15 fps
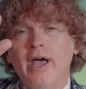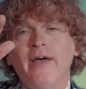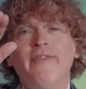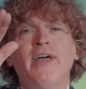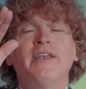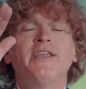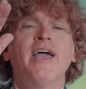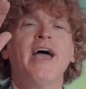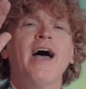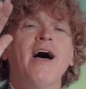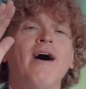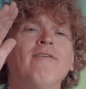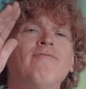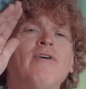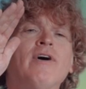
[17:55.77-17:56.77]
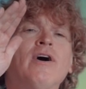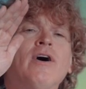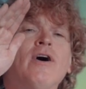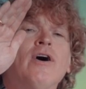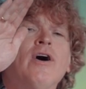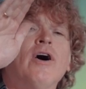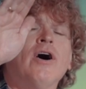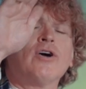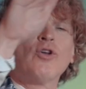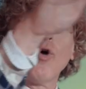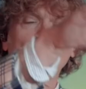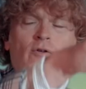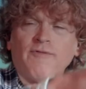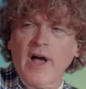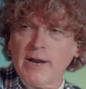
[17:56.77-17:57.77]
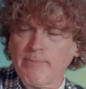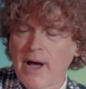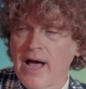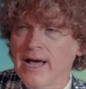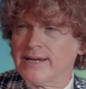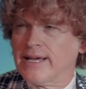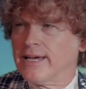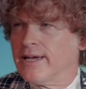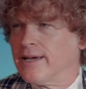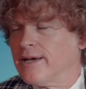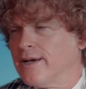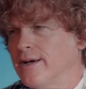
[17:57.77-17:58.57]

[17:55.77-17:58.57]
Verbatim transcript: and then you have a glorified body